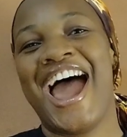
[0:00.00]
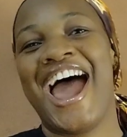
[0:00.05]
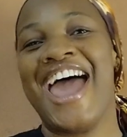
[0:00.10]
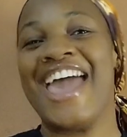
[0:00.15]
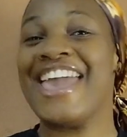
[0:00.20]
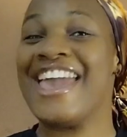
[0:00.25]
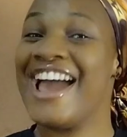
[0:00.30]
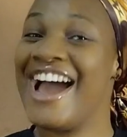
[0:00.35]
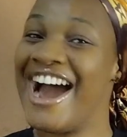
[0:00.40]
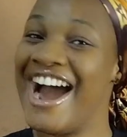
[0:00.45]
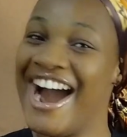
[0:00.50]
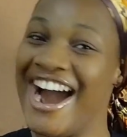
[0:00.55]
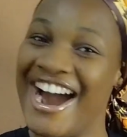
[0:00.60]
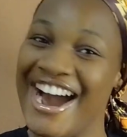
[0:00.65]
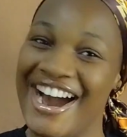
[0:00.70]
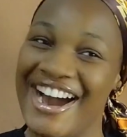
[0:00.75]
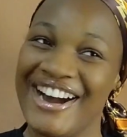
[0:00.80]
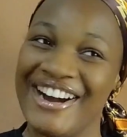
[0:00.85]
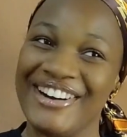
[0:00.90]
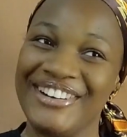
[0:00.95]
I
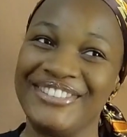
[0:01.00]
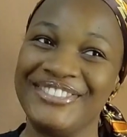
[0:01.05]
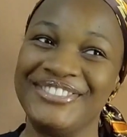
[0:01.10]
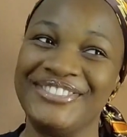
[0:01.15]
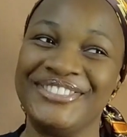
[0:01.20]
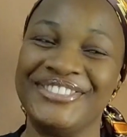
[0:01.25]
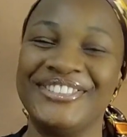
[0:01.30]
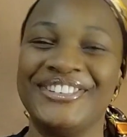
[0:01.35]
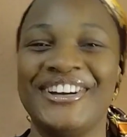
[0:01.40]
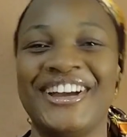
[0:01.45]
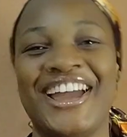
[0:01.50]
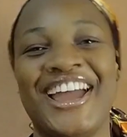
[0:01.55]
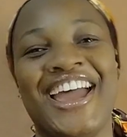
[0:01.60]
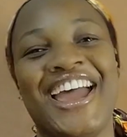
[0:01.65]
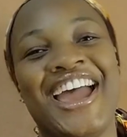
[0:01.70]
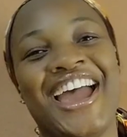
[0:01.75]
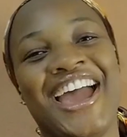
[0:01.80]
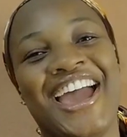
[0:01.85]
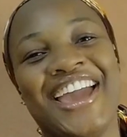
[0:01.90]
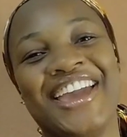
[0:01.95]
have
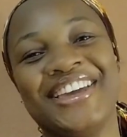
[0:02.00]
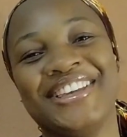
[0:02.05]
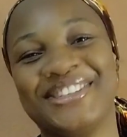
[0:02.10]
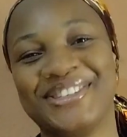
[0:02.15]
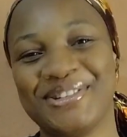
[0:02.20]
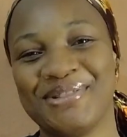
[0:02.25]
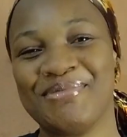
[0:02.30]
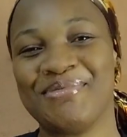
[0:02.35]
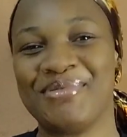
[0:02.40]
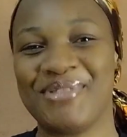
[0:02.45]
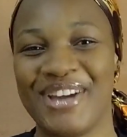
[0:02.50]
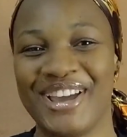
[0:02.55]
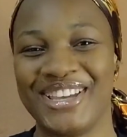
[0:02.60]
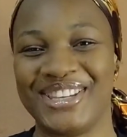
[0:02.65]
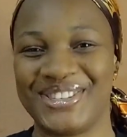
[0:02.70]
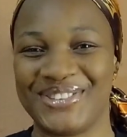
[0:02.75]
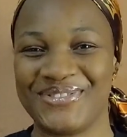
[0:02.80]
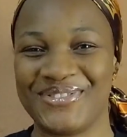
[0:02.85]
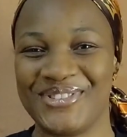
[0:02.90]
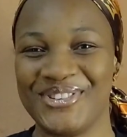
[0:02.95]
a
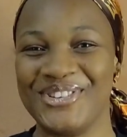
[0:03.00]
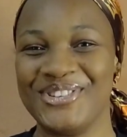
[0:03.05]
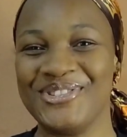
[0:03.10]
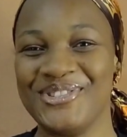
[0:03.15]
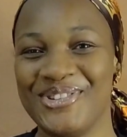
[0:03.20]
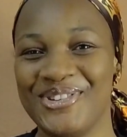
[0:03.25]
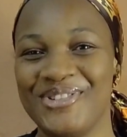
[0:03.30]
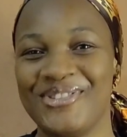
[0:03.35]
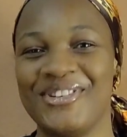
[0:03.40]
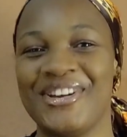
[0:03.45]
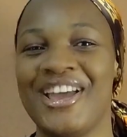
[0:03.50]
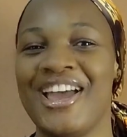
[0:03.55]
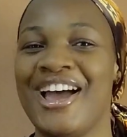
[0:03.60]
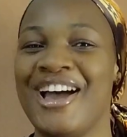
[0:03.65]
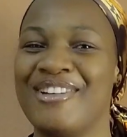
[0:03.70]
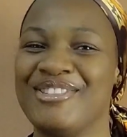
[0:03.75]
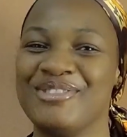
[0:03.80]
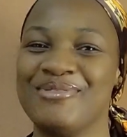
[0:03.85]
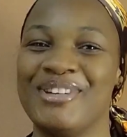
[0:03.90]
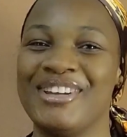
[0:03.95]
surprise for you all.
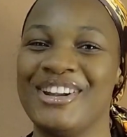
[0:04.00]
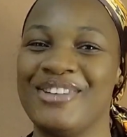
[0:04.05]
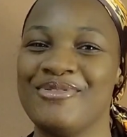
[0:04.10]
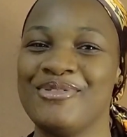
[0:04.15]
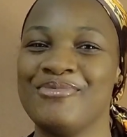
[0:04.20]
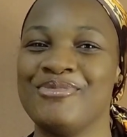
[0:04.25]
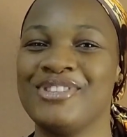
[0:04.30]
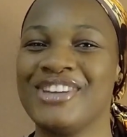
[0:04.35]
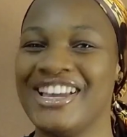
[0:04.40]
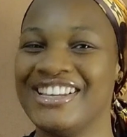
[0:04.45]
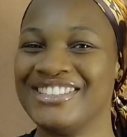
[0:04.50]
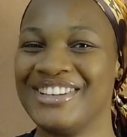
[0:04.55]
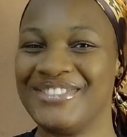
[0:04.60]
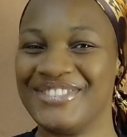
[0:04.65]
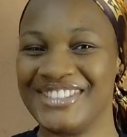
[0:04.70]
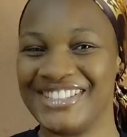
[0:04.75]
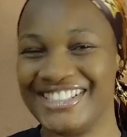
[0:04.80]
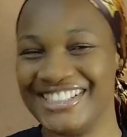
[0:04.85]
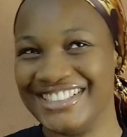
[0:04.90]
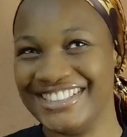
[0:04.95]
I'm sure by now maybe you guys
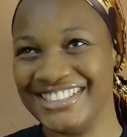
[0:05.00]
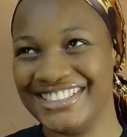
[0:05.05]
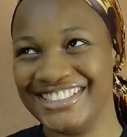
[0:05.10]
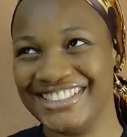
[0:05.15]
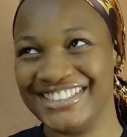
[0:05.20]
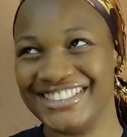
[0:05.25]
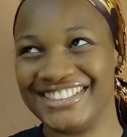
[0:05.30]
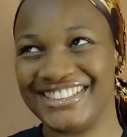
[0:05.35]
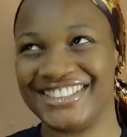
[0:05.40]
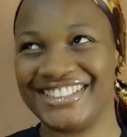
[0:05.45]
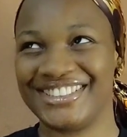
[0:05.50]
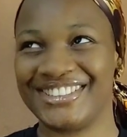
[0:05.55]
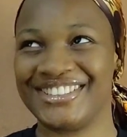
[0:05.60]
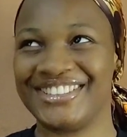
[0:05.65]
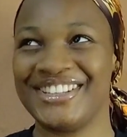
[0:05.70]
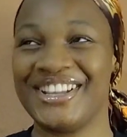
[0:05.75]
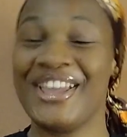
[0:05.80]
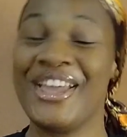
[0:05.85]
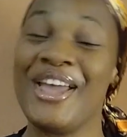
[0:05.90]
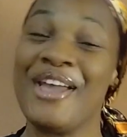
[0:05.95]
have seen it.
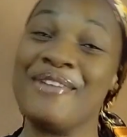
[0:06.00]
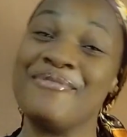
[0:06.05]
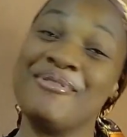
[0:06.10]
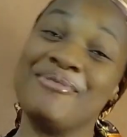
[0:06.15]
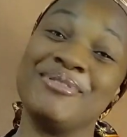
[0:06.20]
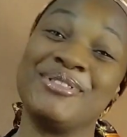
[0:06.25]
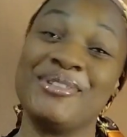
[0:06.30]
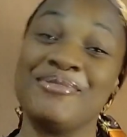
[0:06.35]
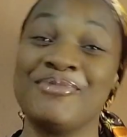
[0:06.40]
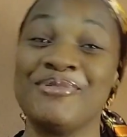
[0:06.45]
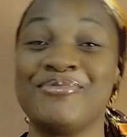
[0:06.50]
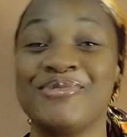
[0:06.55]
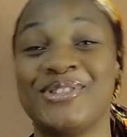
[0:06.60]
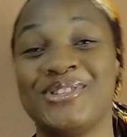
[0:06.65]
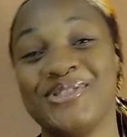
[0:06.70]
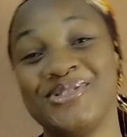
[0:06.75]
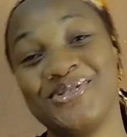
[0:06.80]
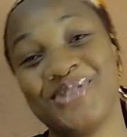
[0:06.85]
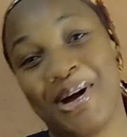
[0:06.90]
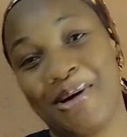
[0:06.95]
Maybe some people
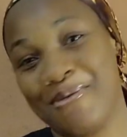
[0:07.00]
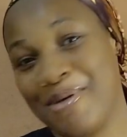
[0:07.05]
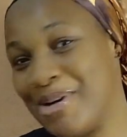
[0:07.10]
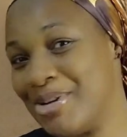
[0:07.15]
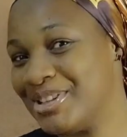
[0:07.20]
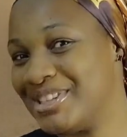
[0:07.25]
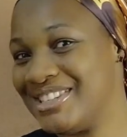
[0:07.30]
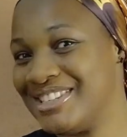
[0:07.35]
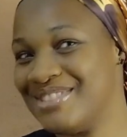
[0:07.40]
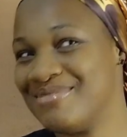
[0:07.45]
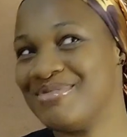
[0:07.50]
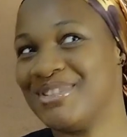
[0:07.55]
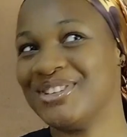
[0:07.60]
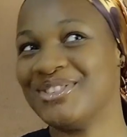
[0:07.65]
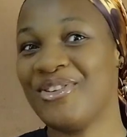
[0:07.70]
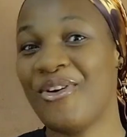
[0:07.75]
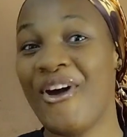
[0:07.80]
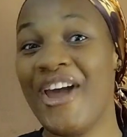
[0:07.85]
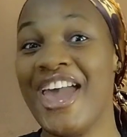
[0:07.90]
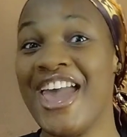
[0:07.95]
should know about it,
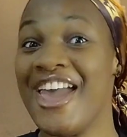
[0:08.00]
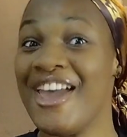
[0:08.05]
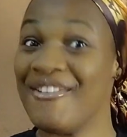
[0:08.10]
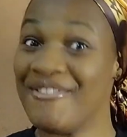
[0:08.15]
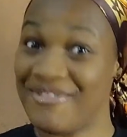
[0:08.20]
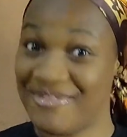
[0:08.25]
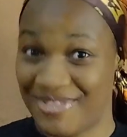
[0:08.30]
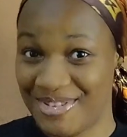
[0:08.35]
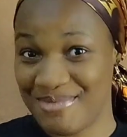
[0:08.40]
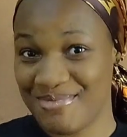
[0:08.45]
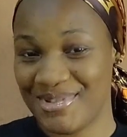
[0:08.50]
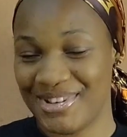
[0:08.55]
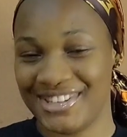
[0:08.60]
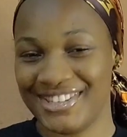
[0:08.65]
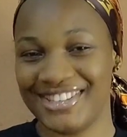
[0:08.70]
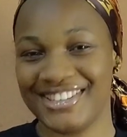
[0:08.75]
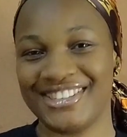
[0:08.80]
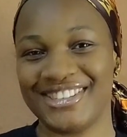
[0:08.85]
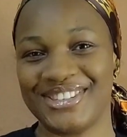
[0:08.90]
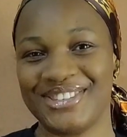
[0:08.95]
but not
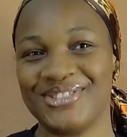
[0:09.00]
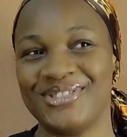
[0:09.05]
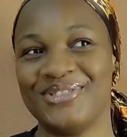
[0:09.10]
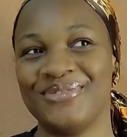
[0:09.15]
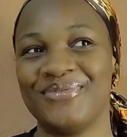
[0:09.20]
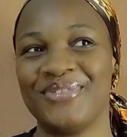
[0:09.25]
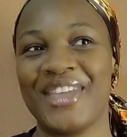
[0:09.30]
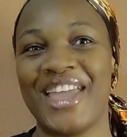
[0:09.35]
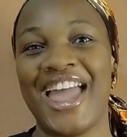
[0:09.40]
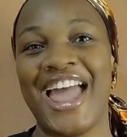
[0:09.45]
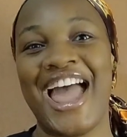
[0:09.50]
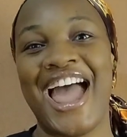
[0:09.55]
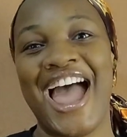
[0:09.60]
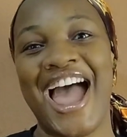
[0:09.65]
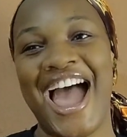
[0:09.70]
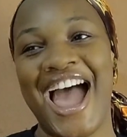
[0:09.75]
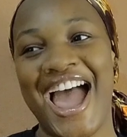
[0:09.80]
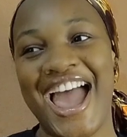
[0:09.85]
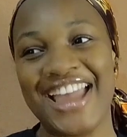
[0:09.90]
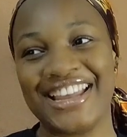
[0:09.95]
everybody. So
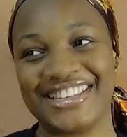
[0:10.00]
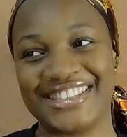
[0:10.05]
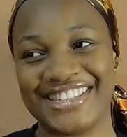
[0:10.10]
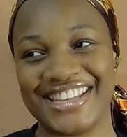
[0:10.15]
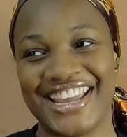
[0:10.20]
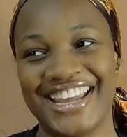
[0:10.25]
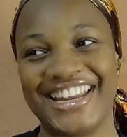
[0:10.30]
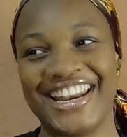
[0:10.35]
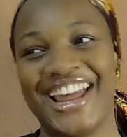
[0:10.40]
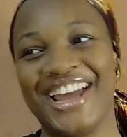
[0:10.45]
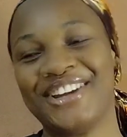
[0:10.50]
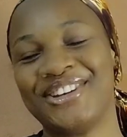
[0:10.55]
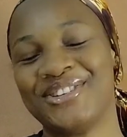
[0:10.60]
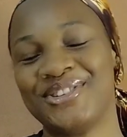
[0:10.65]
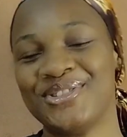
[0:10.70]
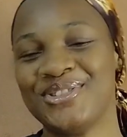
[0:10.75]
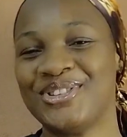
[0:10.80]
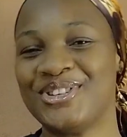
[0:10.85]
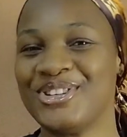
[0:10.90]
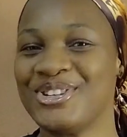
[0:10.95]
I said I
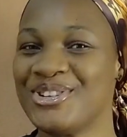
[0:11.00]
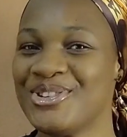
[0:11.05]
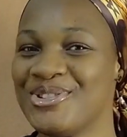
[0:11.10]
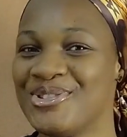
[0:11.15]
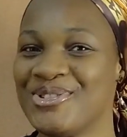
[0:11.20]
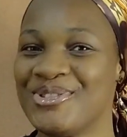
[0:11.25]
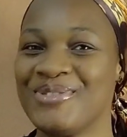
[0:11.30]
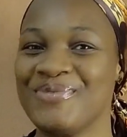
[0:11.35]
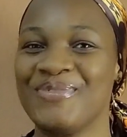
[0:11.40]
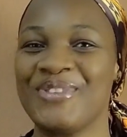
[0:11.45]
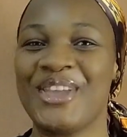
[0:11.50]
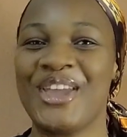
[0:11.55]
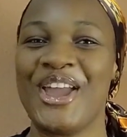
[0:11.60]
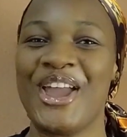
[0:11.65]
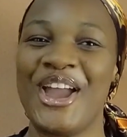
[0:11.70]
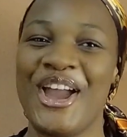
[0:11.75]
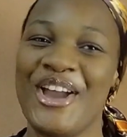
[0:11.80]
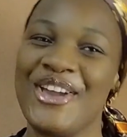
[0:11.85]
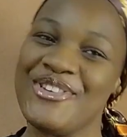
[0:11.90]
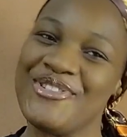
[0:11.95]
should show
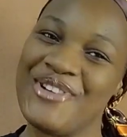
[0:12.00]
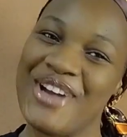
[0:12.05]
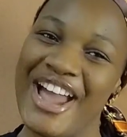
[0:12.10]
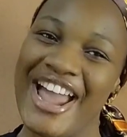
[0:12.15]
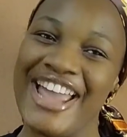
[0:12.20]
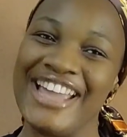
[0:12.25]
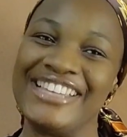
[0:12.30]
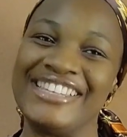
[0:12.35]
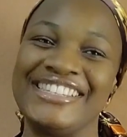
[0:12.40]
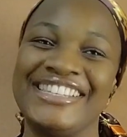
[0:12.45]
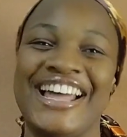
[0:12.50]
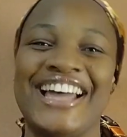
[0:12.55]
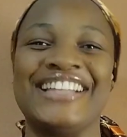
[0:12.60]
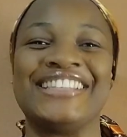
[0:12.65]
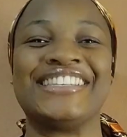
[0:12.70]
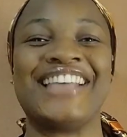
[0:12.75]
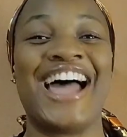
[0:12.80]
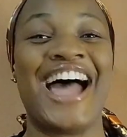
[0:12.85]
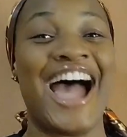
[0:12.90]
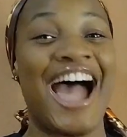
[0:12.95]
you guys
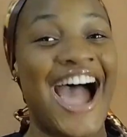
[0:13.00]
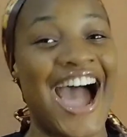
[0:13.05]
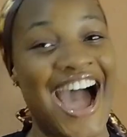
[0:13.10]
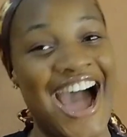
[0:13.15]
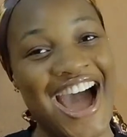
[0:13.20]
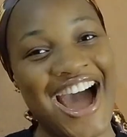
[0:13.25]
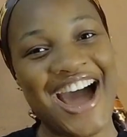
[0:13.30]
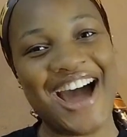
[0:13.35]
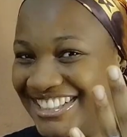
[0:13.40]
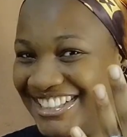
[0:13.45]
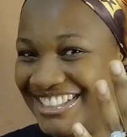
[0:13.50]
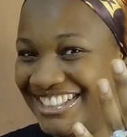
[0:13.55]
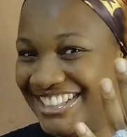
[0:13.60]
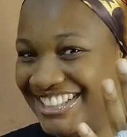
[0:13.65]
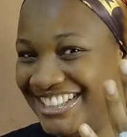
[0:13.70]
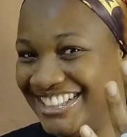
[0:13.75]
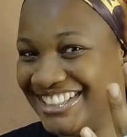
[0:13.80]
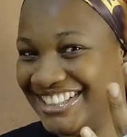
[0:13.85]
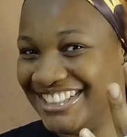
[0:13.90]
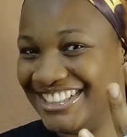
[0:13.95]
that I'm
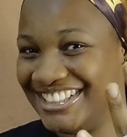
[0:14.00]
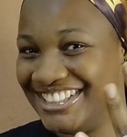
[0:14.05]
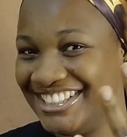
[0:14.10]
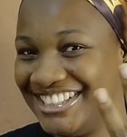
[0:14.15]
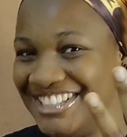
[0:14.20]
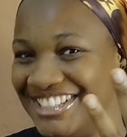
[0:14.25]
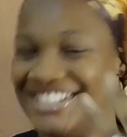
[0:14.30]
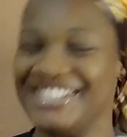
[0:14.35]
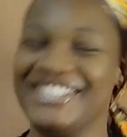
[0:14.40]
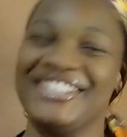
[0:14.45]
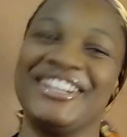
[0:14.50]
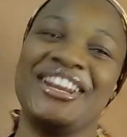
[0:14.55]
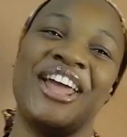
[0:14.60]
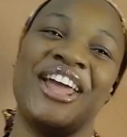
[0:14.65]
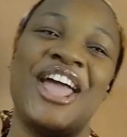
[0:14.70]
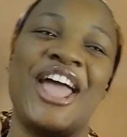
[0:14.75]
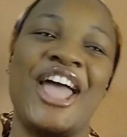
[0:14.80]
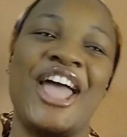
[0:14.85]
engaged.